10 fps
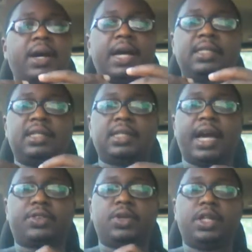parties
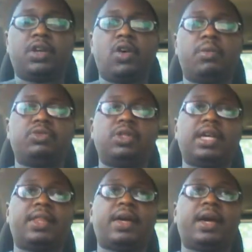actually come
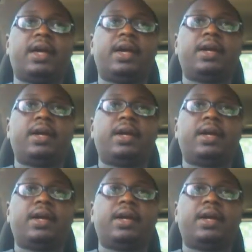together